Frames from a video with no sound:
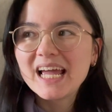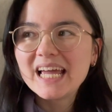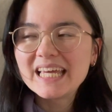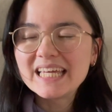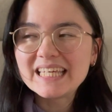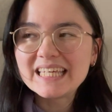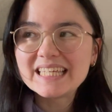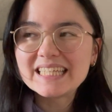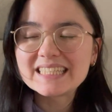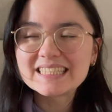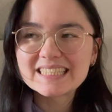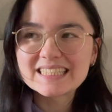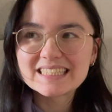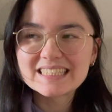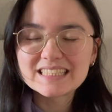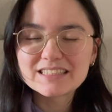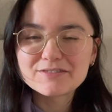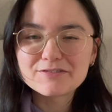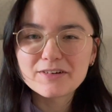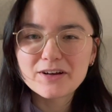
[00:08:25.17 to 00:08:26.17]
He is
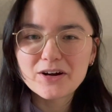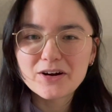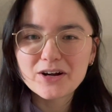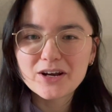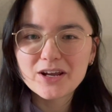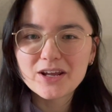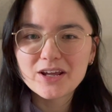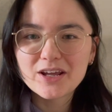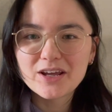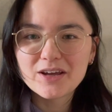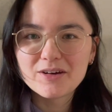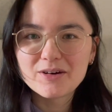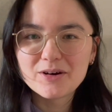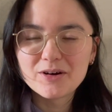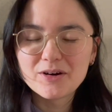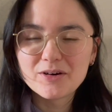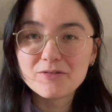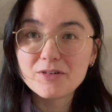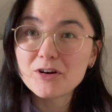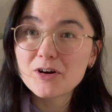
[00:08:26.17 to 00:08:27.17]
indeed very
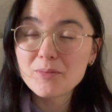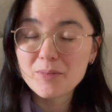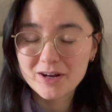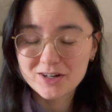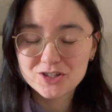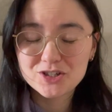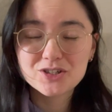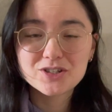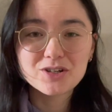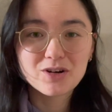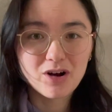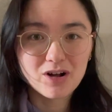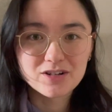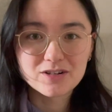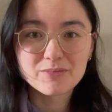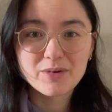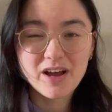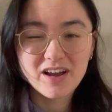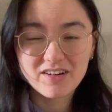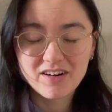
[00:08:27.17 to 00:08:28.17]
much
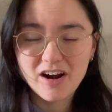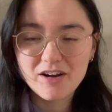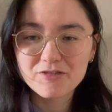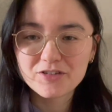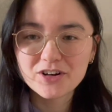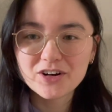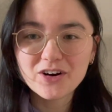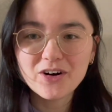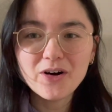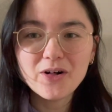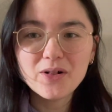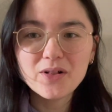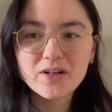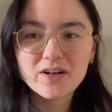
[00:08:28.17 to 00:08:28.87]
autobiographical.